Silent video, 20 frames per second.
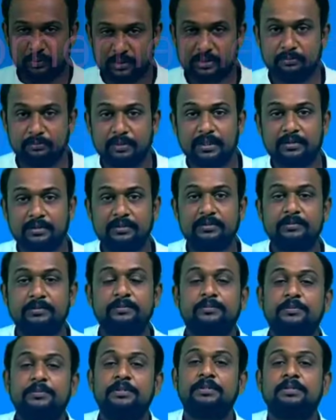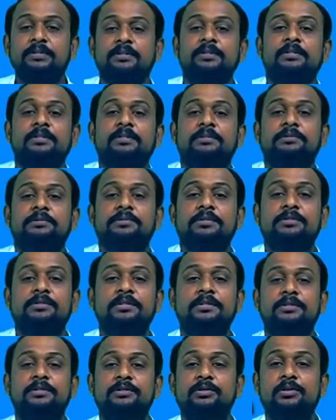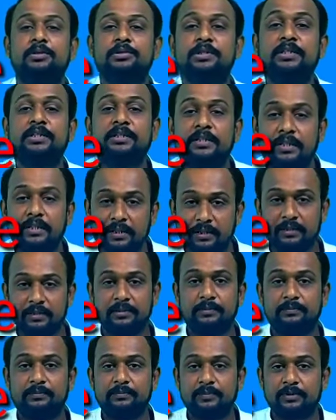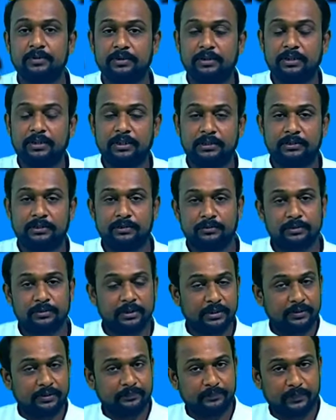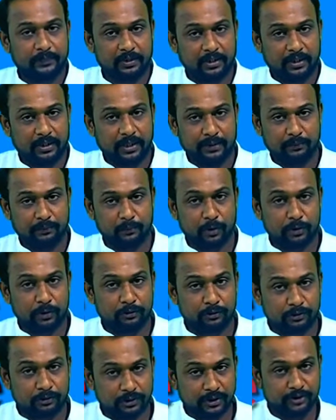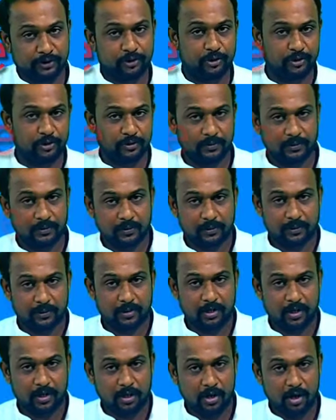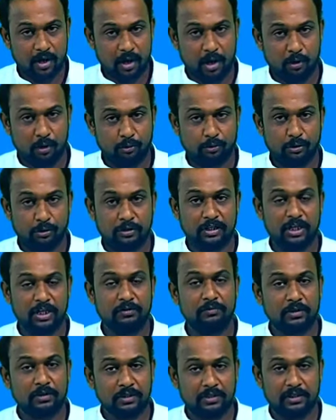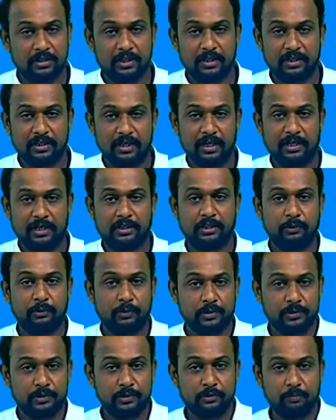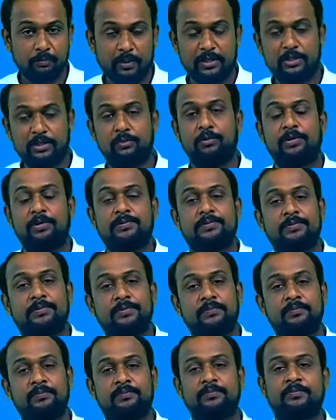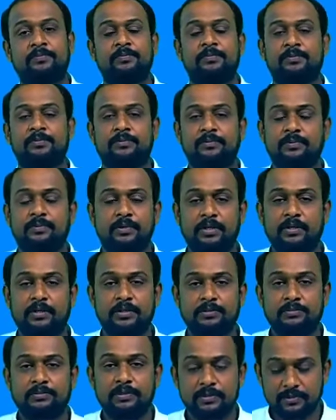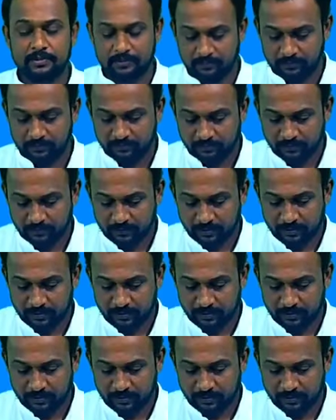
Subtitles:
welcome back. This is Jocelyn R and today I am going to teach how to convert an active voice into passive voice. Okay dear students,